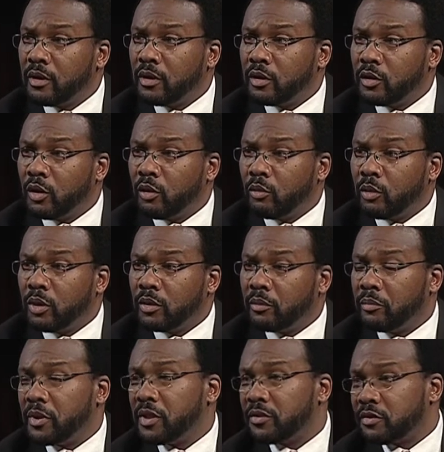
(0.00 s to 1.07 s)
You know, well, the
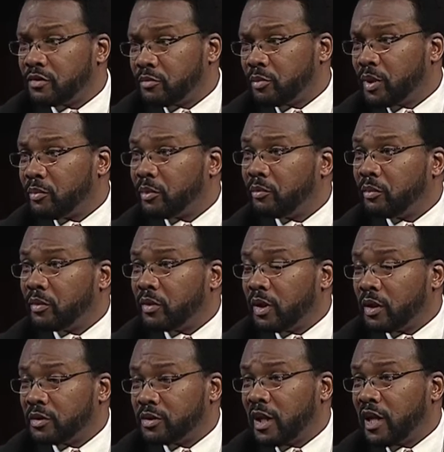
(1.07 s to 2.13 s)
business people,
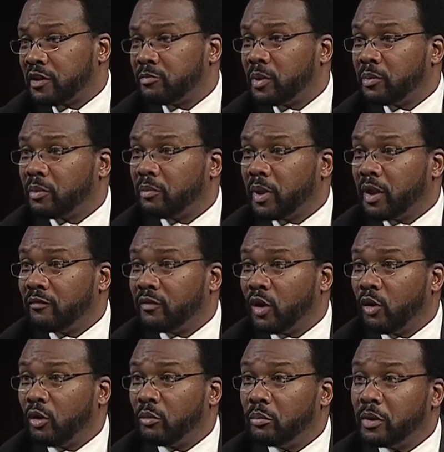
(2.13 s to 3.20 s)
tax people may have
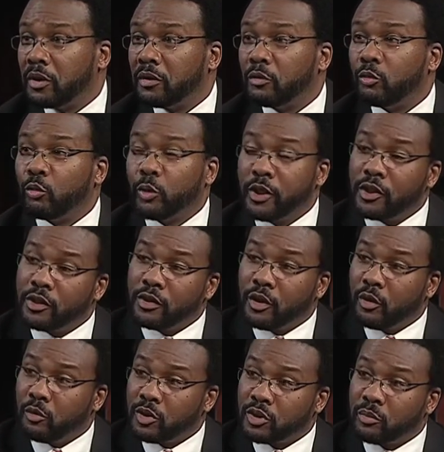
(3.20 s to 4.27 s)
known, but we didn't
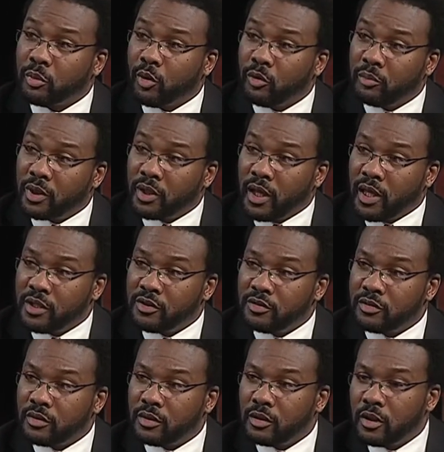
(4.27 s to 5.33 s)
know as the permit
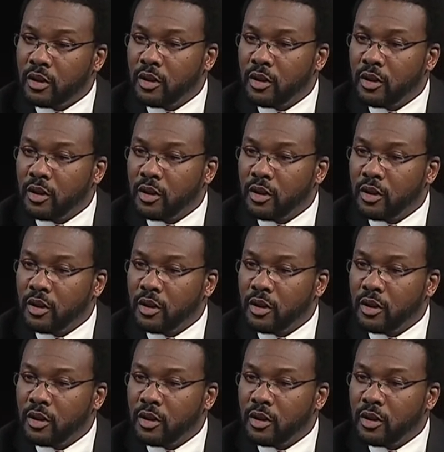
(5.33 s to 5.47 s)
agency.